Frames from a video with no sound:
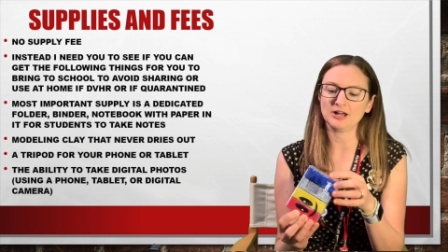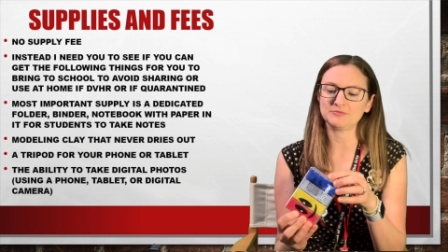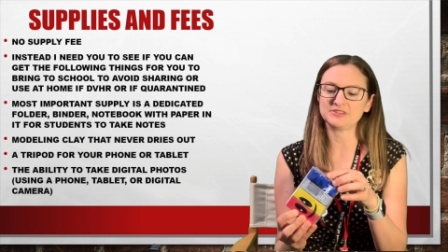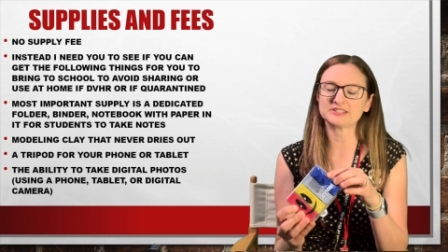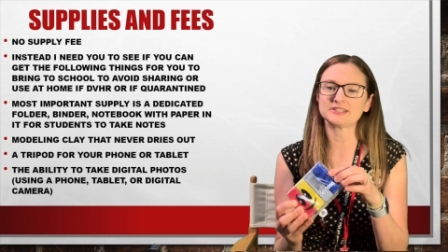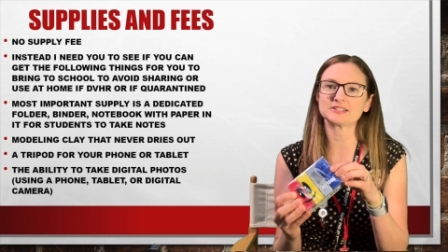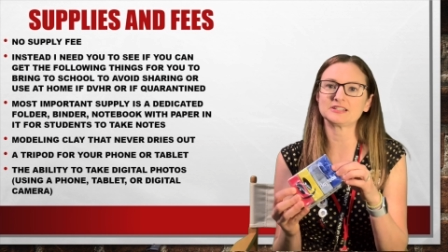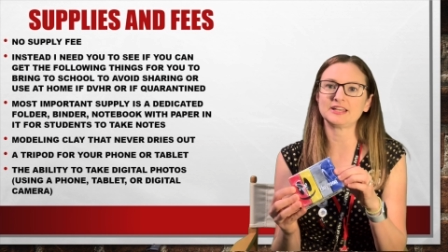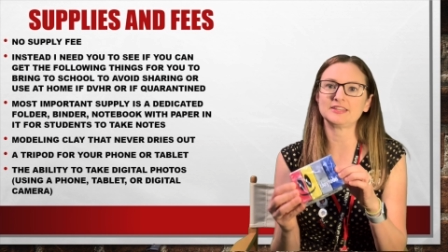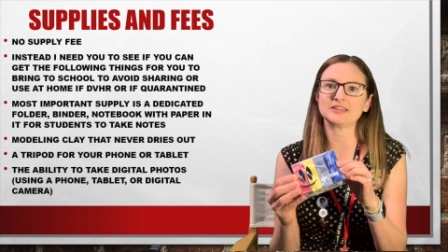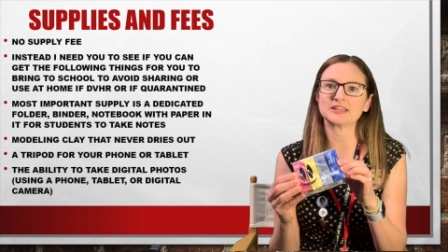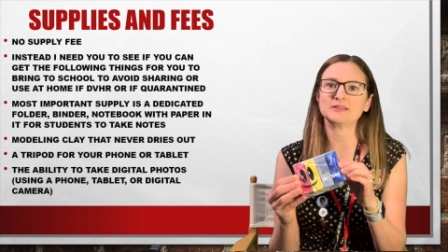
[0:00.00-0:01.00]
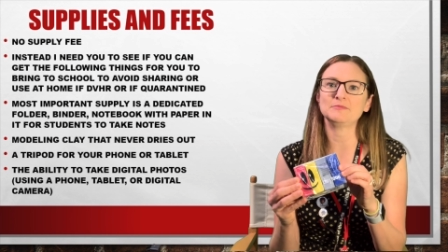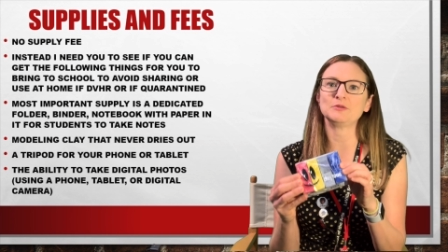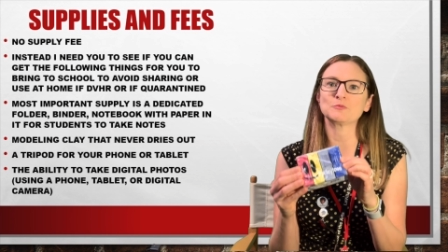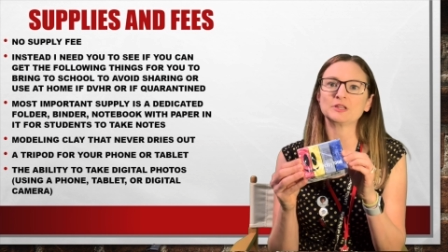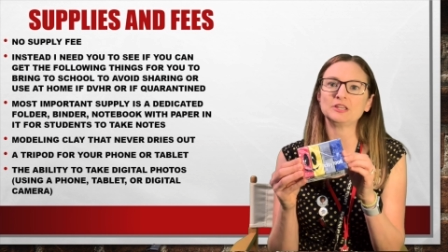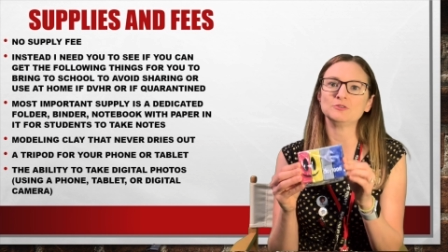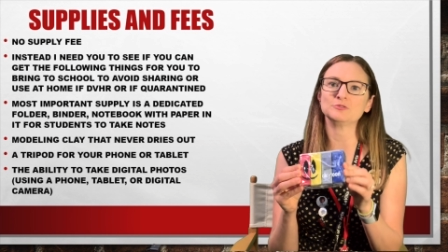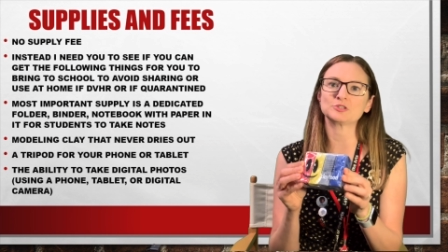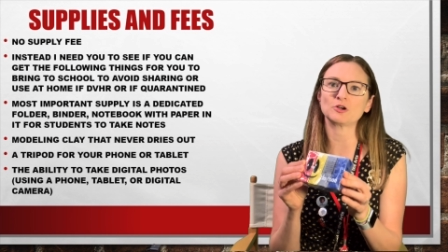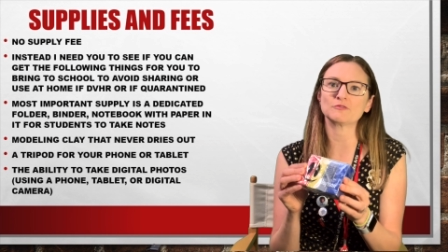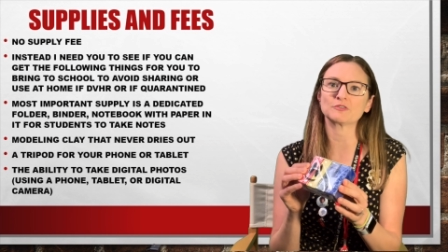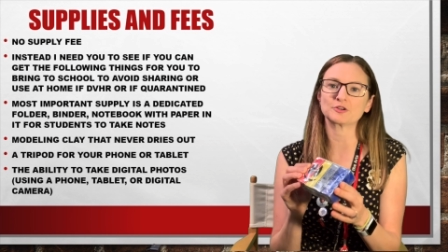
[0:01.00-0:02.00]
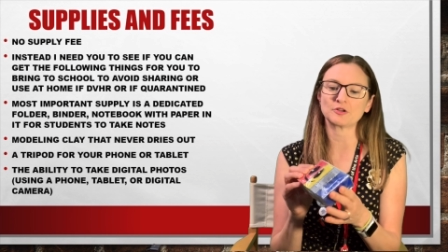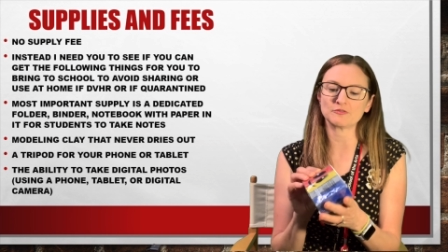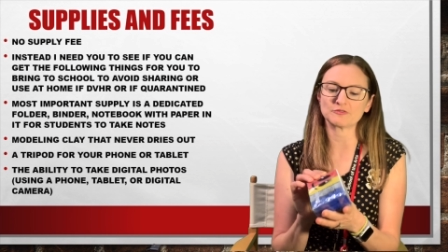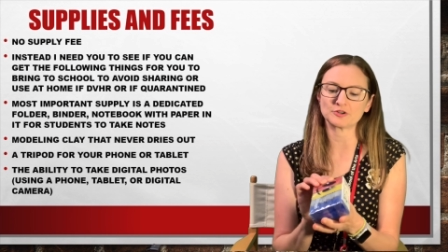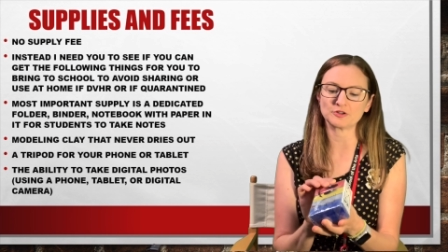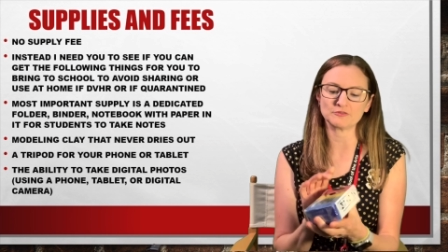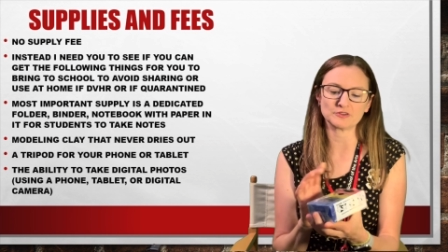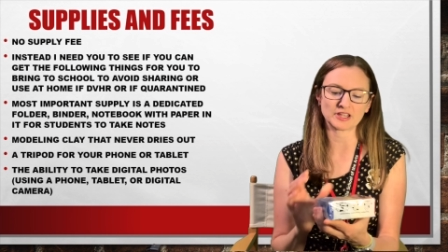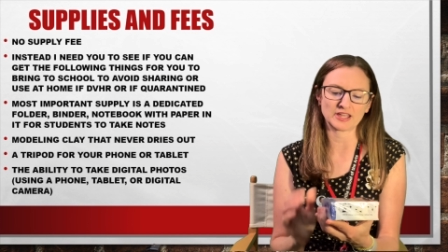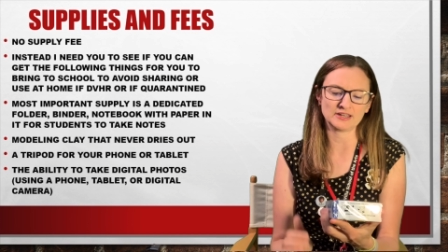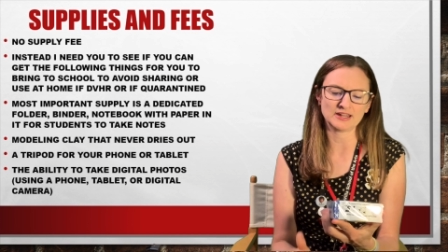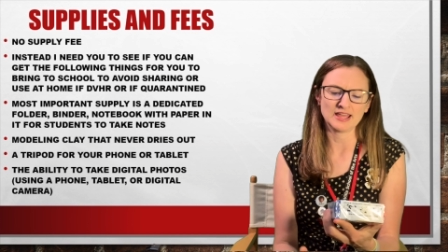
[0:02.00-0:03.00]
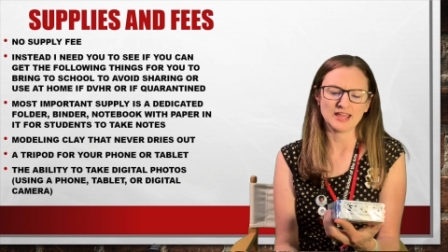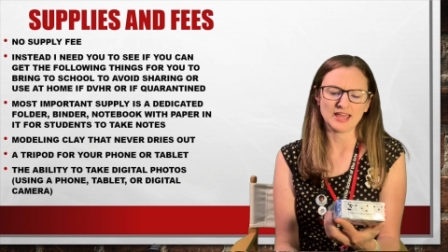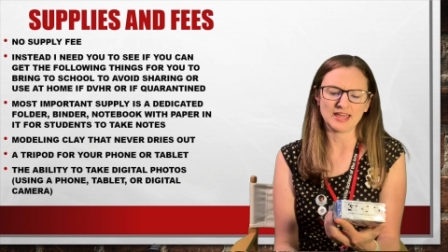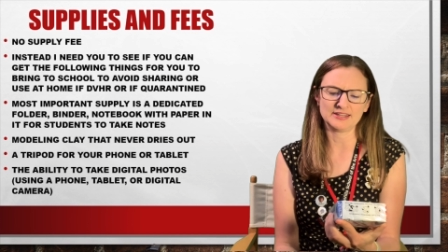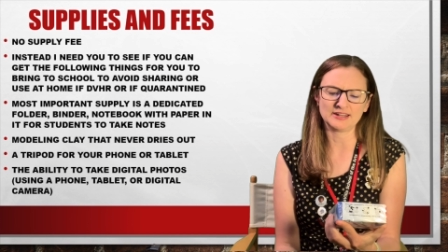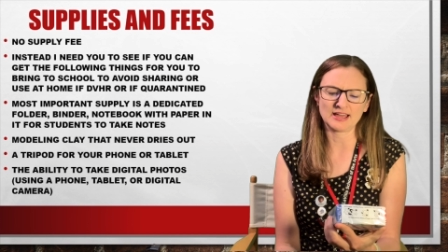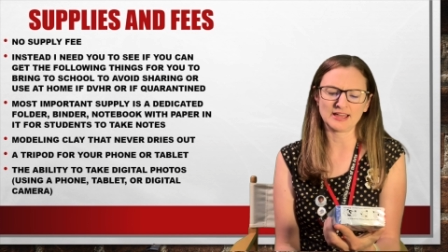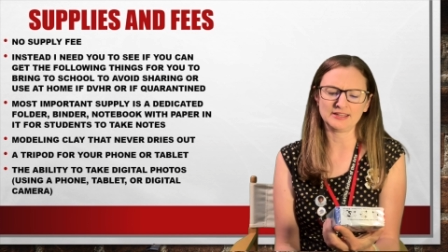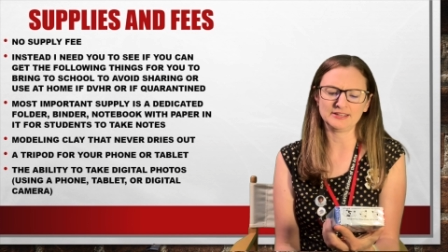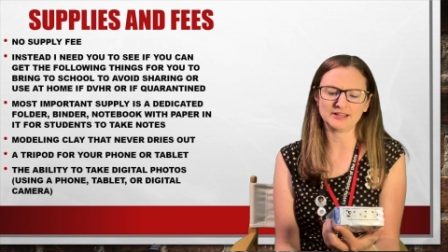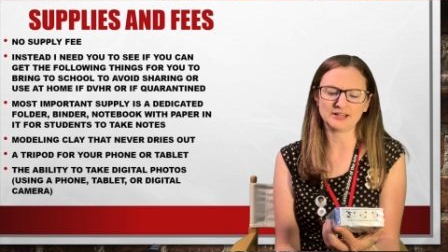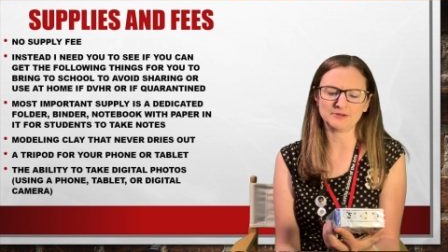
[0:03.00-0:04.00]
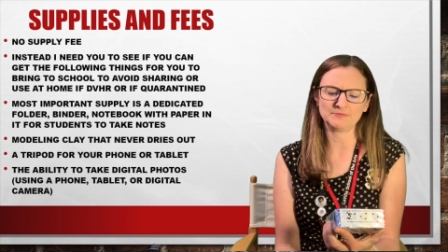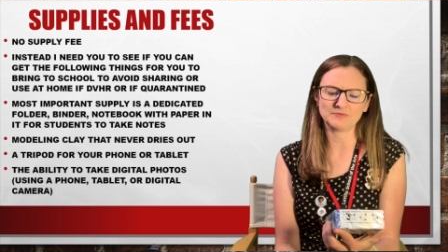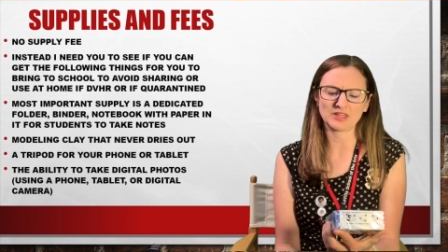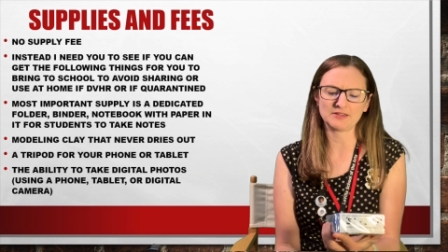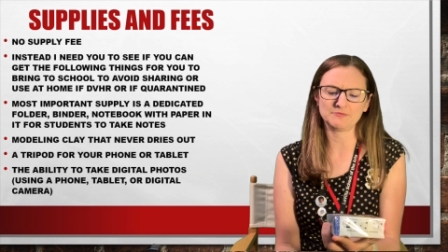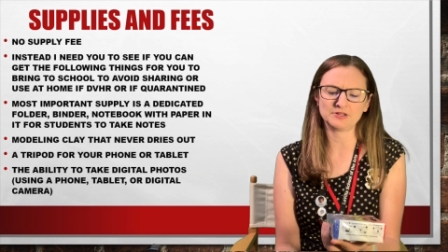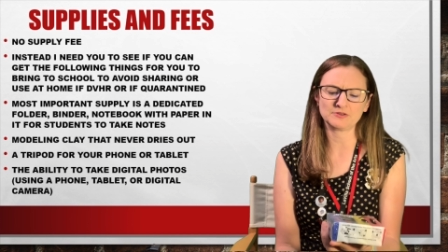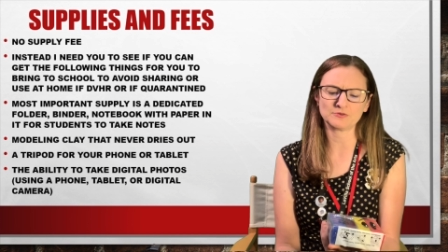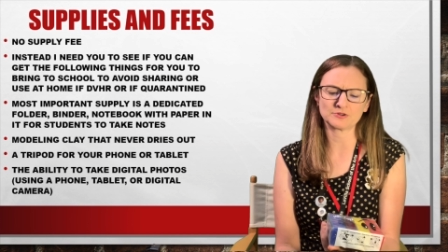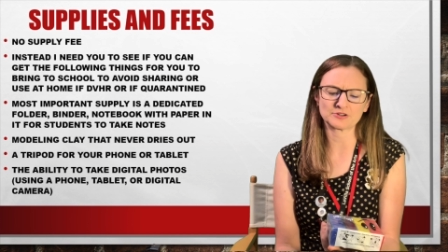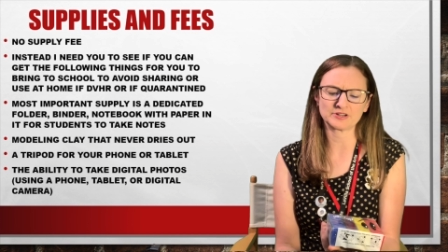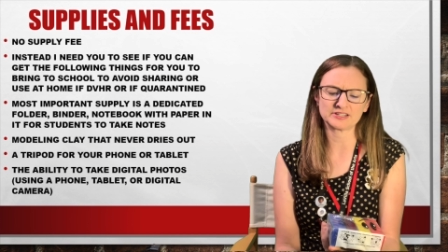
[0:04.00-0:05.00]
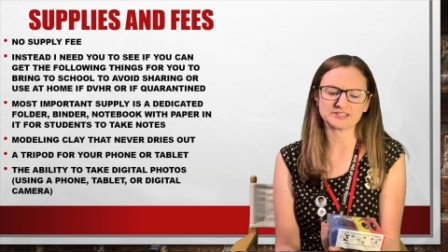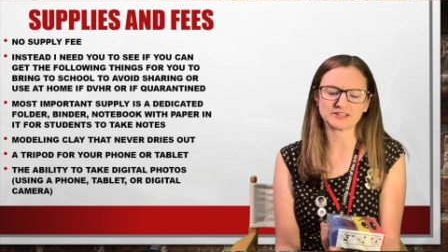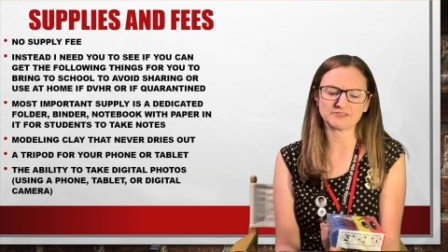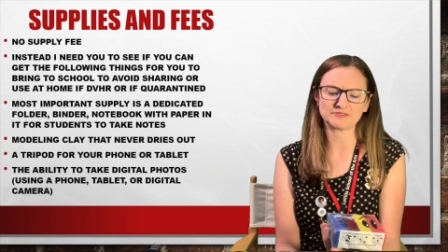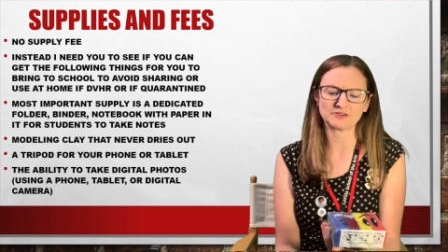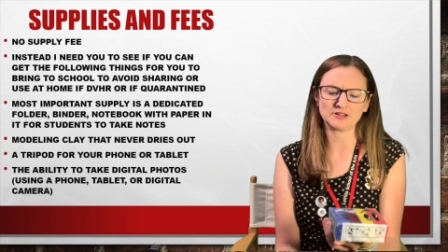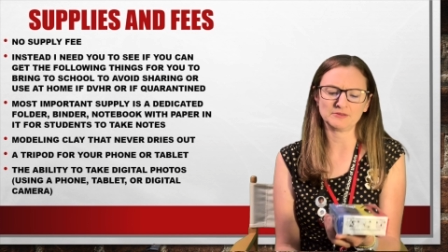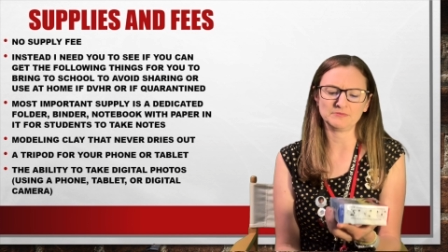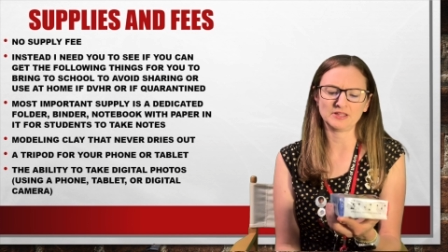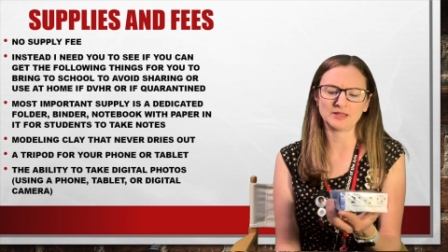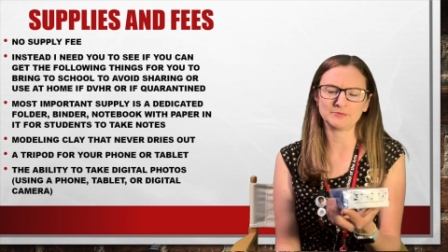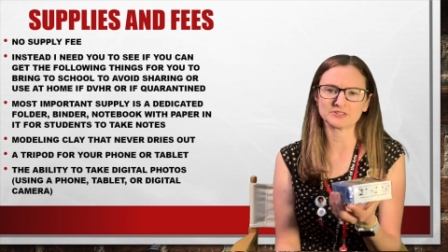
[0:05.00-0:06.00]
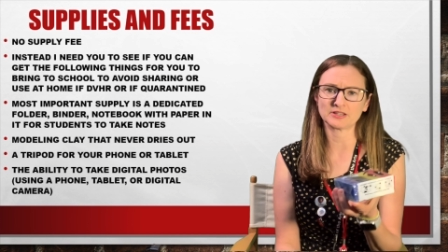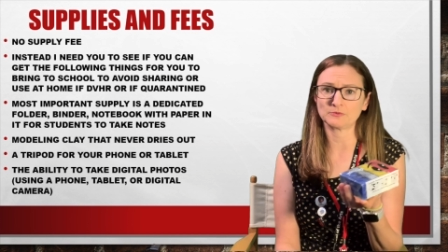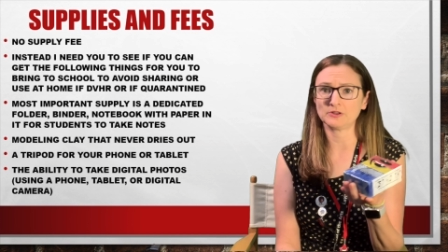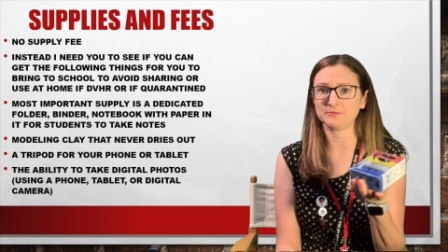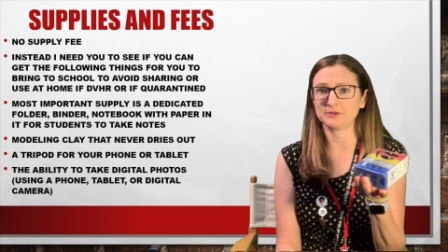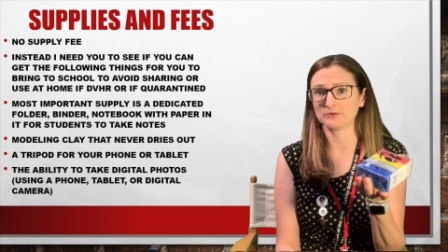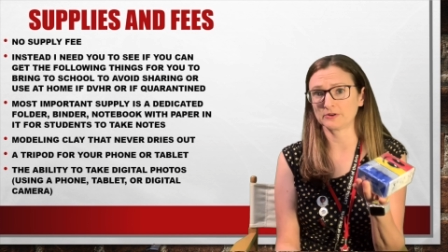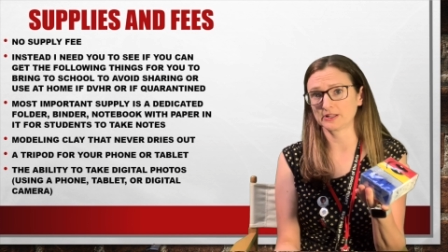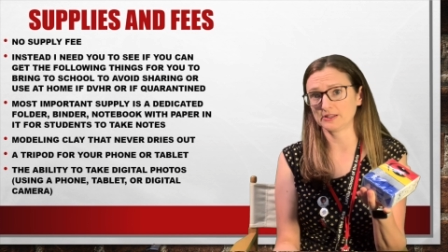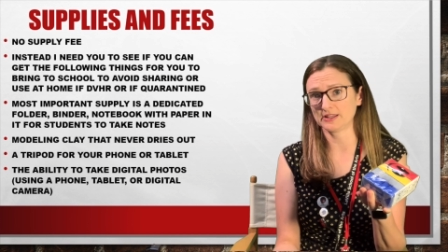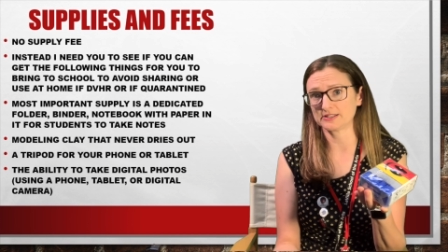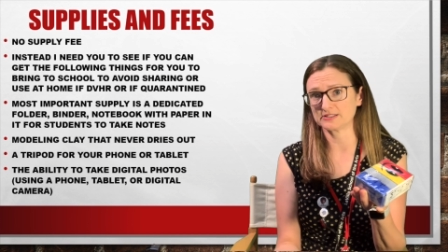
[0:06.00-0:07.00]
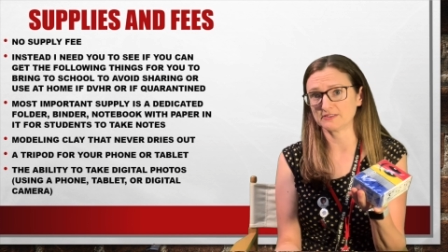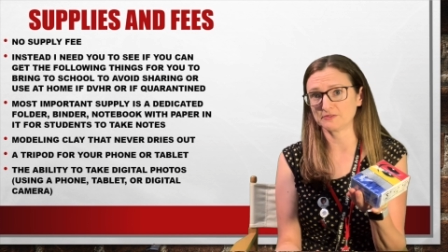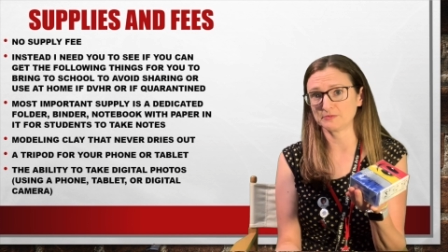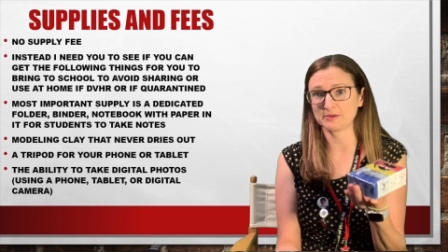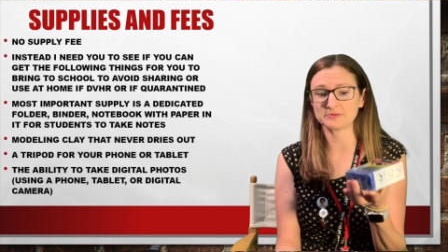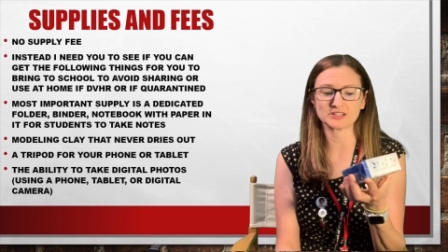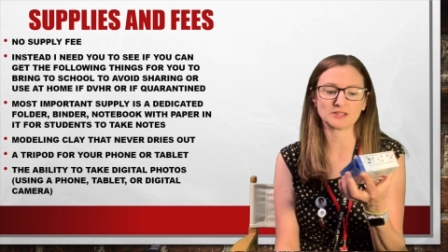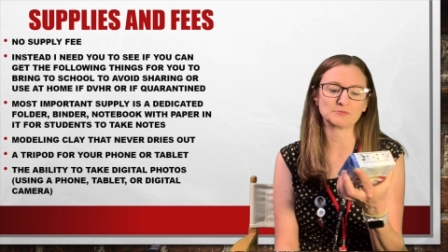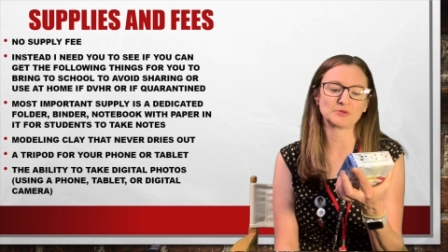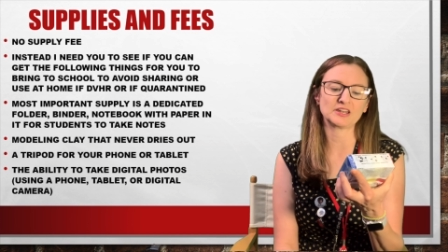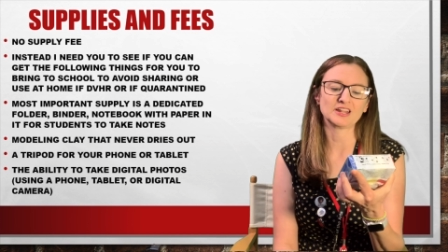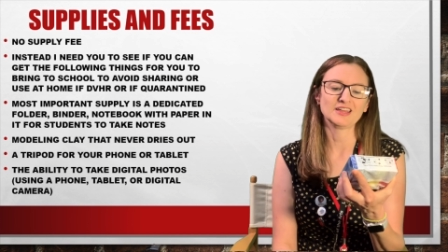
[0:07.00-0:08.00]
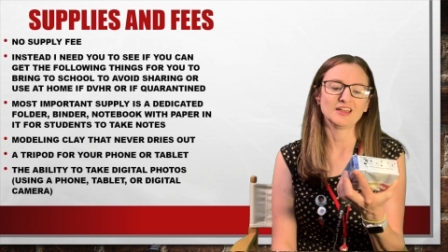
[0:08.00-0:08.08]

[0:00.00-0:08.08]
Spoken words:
This is clay that can be reused over and over and over again. And I've been ordering stuff from Amazon. Well, I've been ordering a lot of stuff from Amazon, but